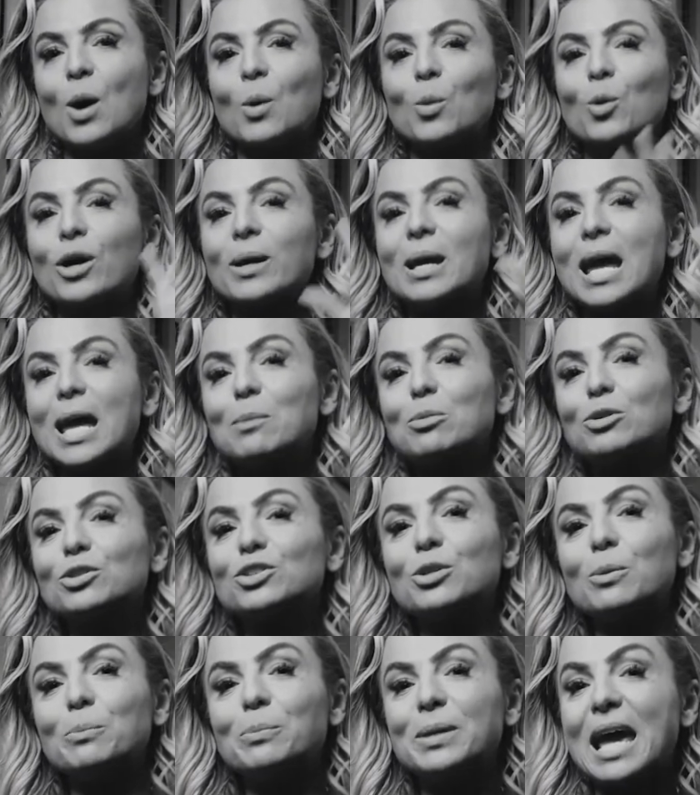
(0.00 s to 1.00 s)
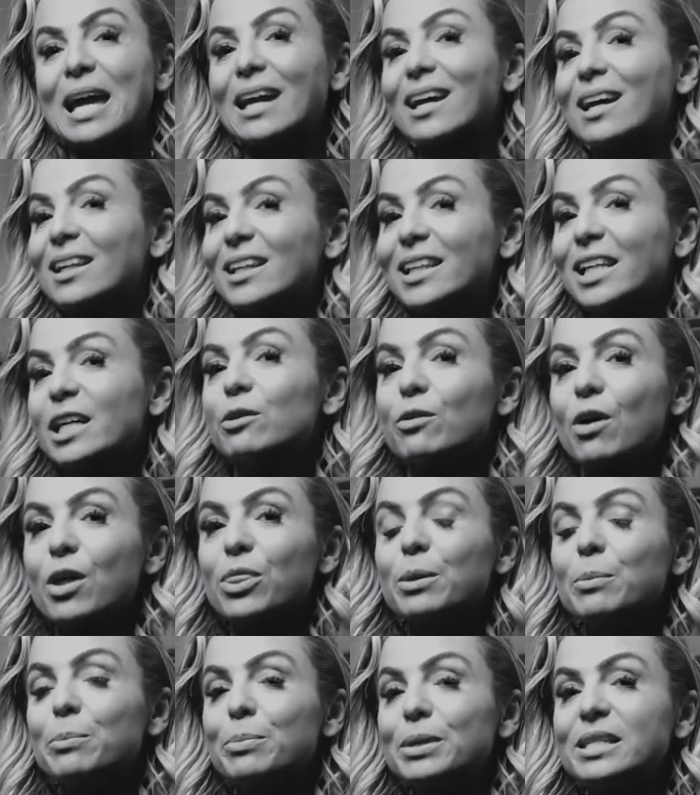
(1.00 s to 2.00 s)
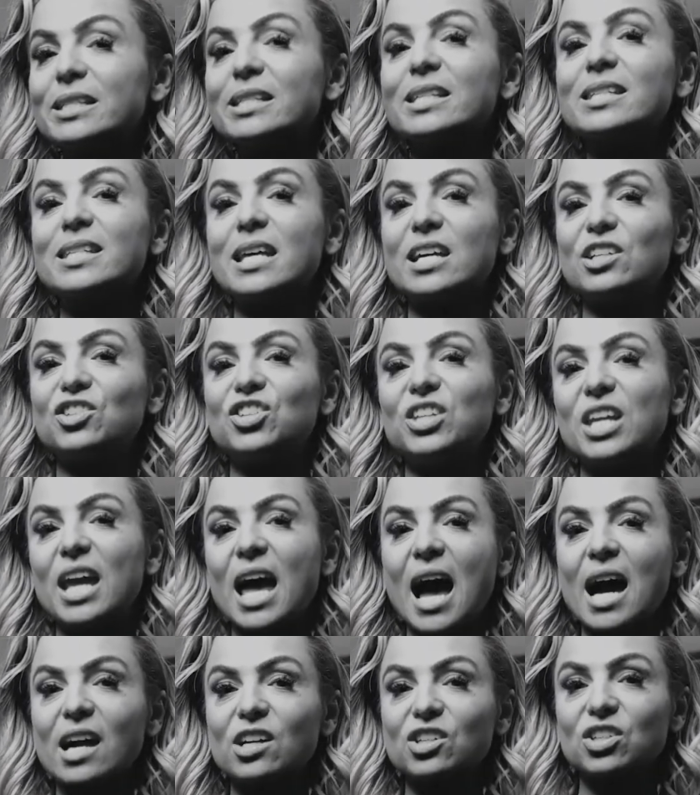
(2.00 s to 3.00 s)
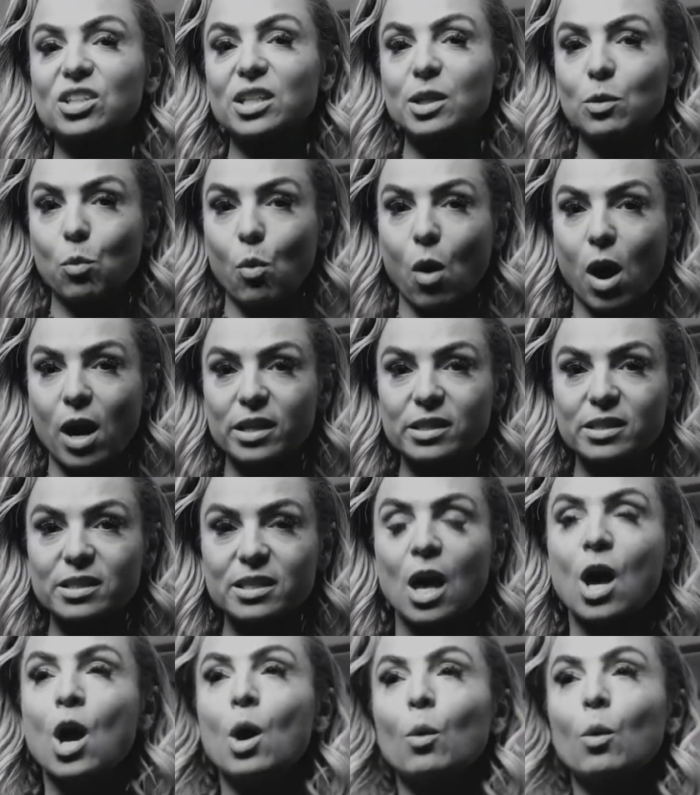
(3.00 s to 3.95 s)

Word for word: We're able to get clear on the business that she actually wants.